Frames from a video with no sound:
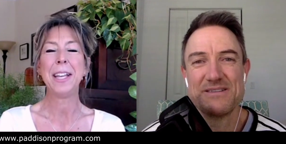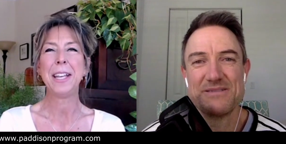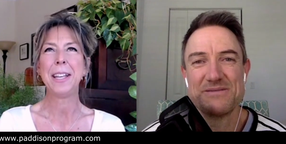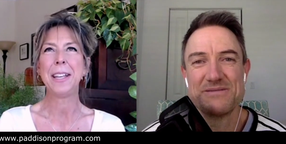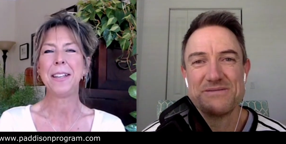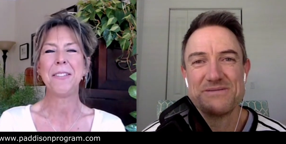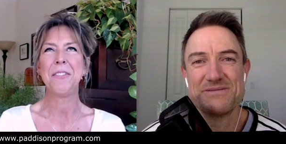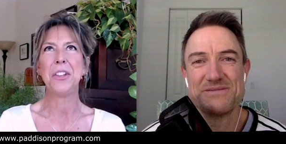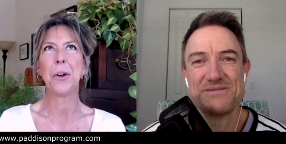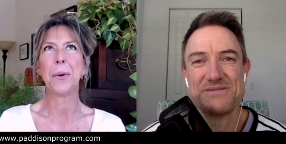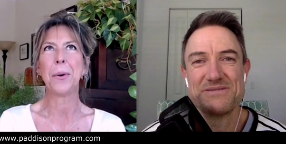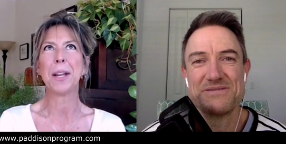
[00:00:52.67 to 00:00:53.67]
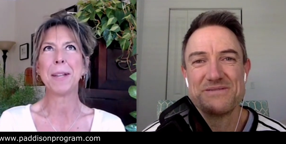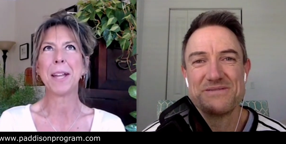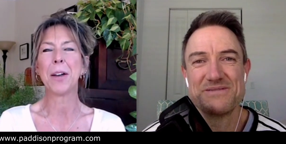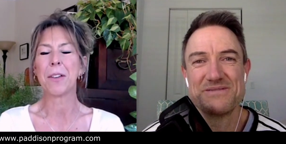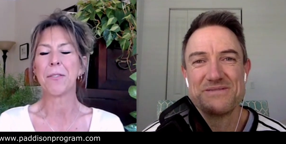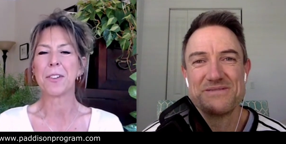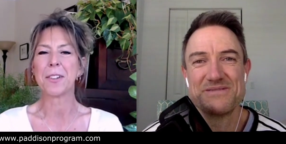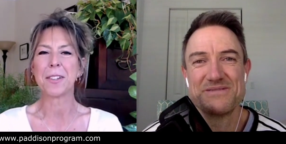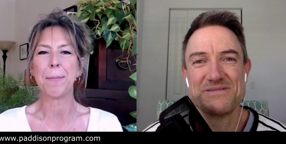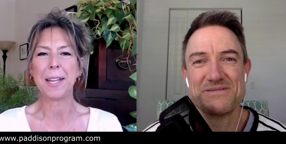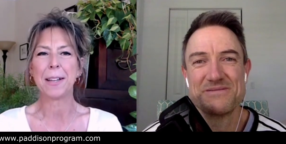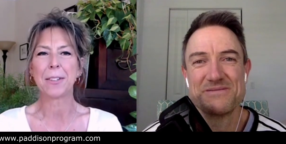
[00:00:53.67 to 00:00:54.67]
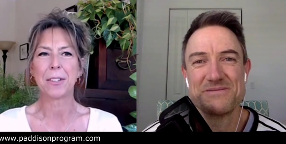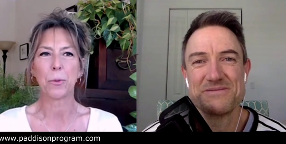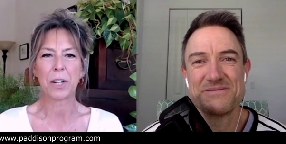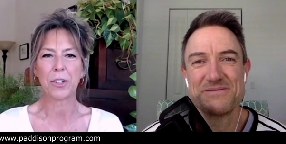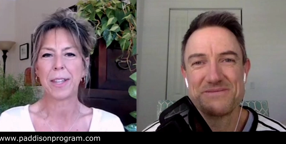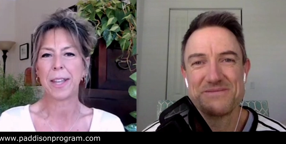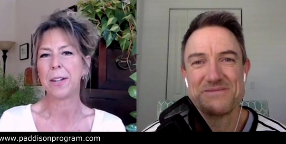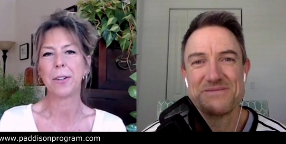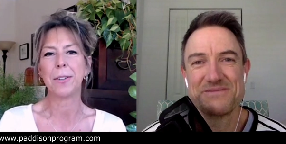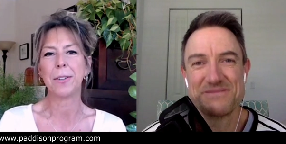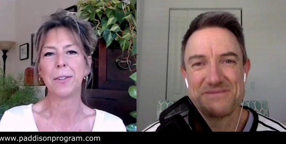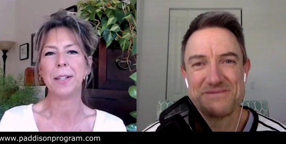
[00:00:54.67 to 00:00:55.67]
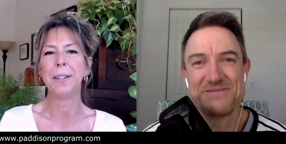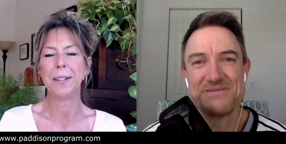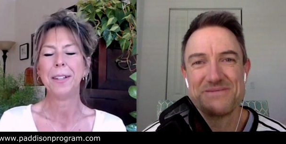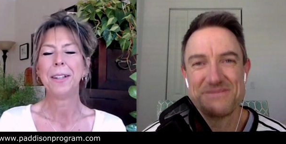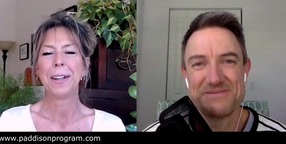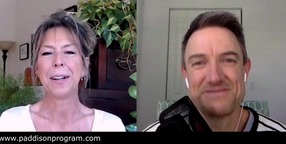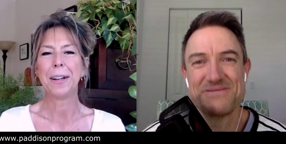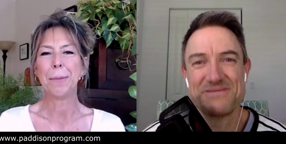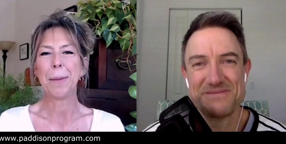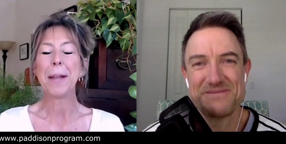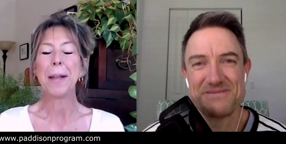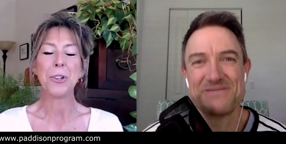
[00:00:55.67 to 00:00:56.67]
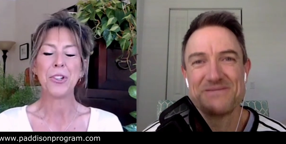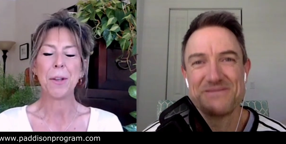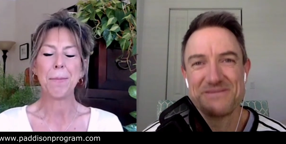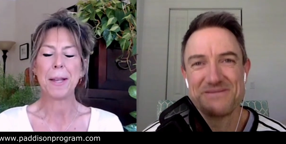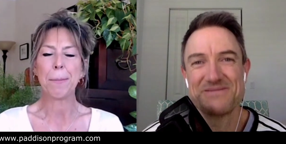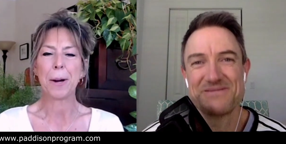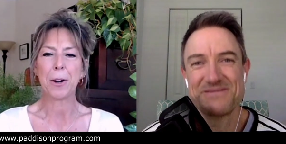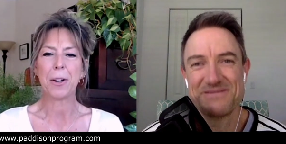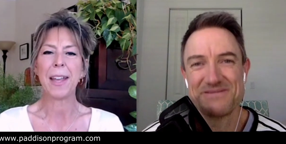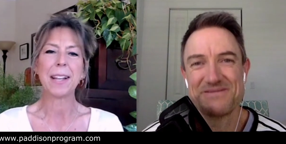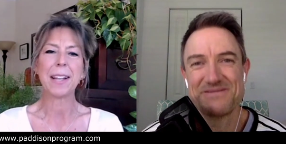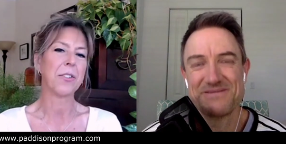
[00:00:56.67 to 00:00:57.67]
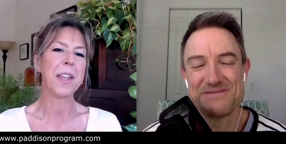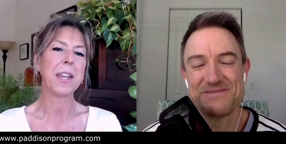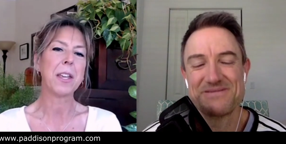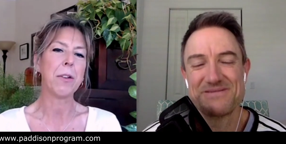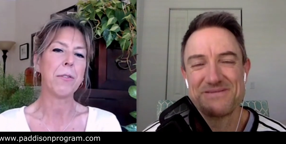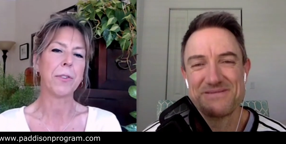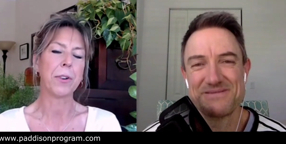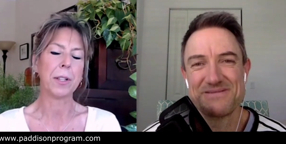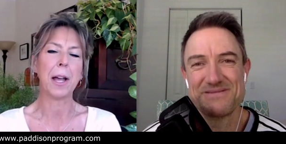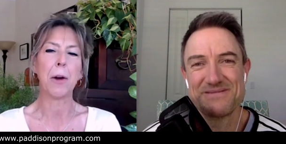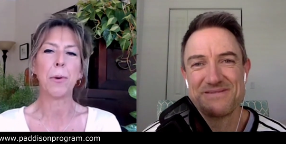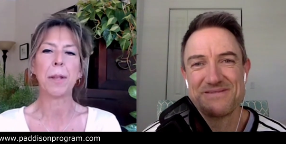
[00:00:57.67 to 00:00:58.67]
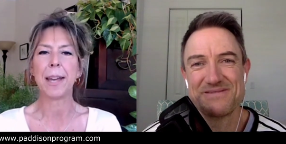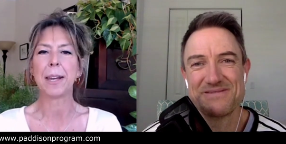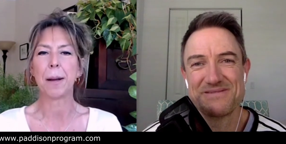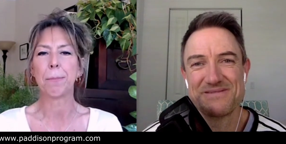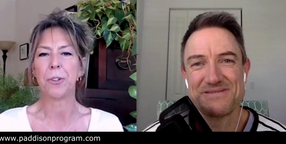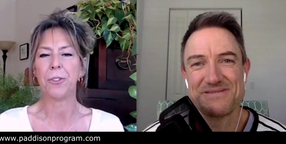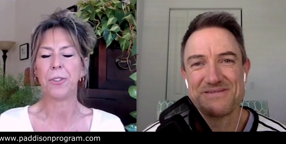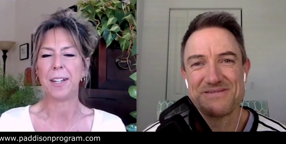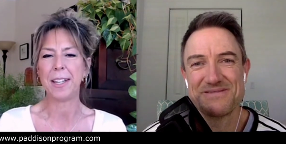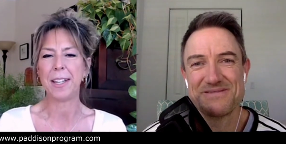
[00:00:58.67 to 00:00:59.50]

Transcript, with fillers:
Speaker 1: you know, it'll be out there for somebody else to watch later. And um, I appreciate being a part of that. So thank you for allowing me that opportunity.